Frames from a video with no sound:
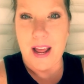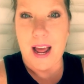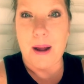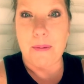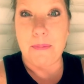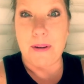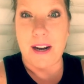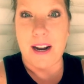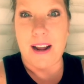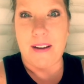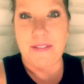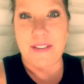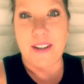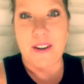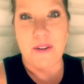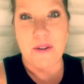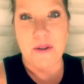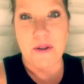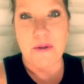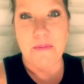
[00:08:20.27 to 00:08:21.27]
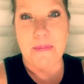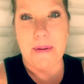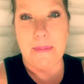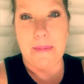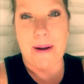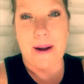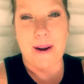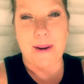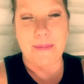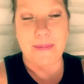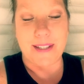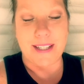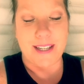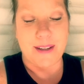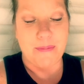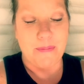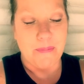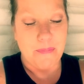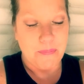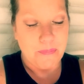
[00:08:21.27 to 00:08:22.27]
I'm going to have to go glue my bottoms
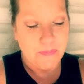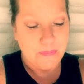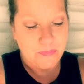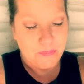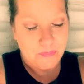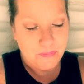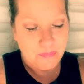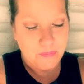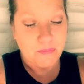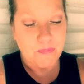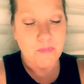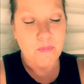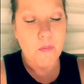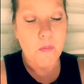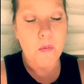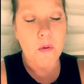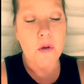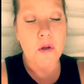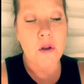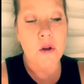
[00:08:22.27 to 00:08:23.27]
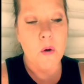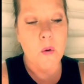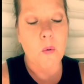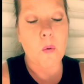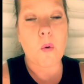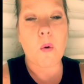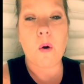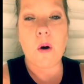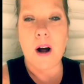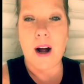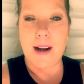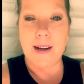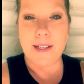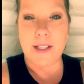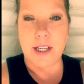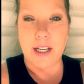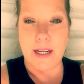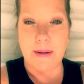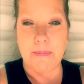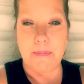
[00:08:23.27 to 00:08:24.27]
in. Oral
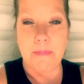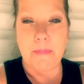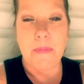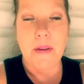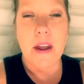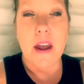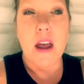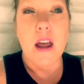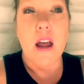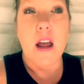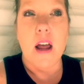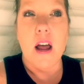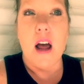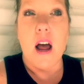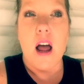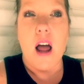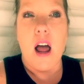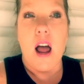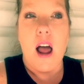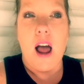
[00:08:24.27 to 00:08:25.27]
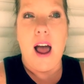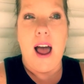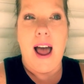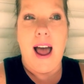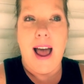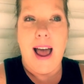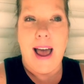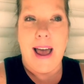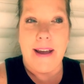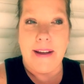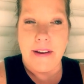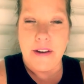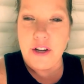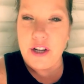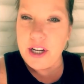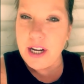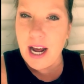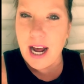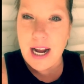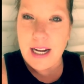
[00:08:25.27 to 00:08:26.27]
hygiene. And
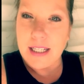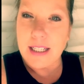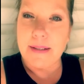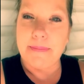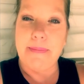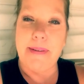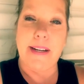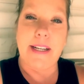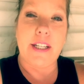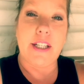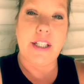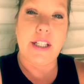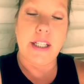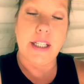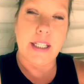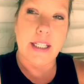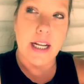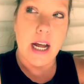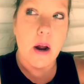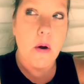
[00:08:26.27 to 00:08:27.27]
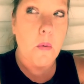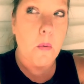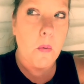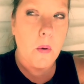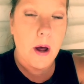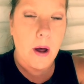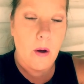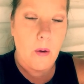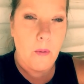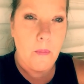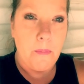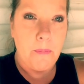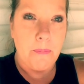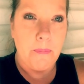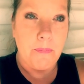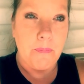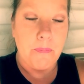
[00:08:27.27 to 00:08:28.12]
she asked me, she said, well,